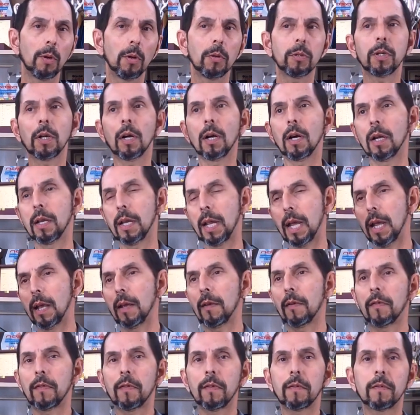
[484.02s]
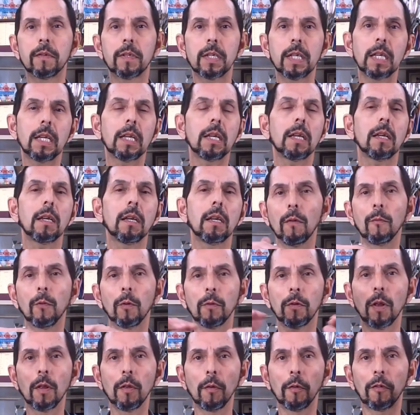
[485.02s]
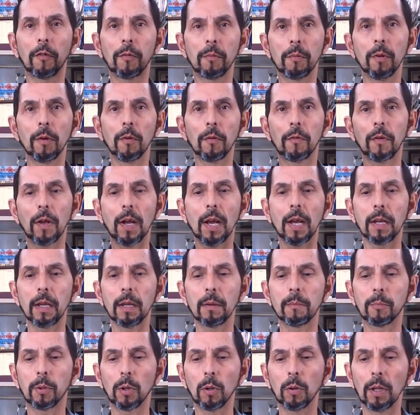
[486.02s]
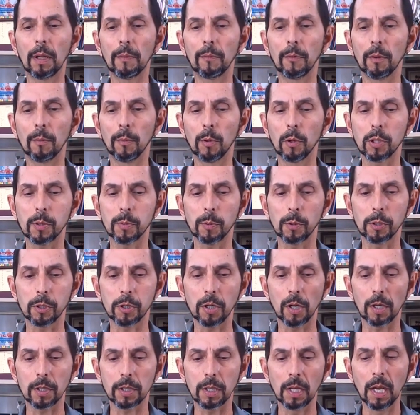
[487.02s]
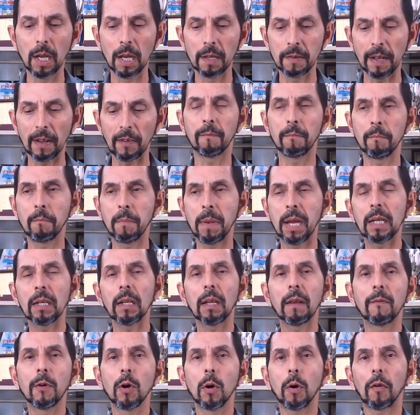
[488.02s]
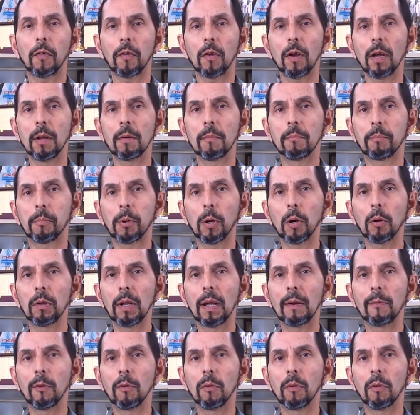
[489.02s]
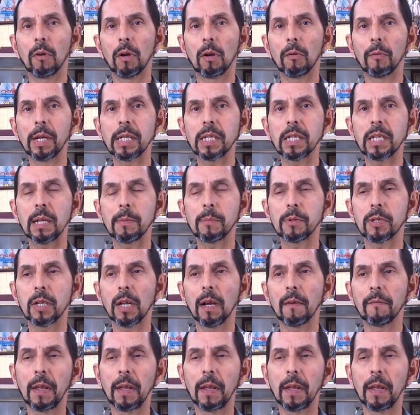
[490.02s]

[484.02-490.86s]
Moton, AST, so forth. All those high-end pro-level motorsport shocks that mainly focus on pro-level race team stuff.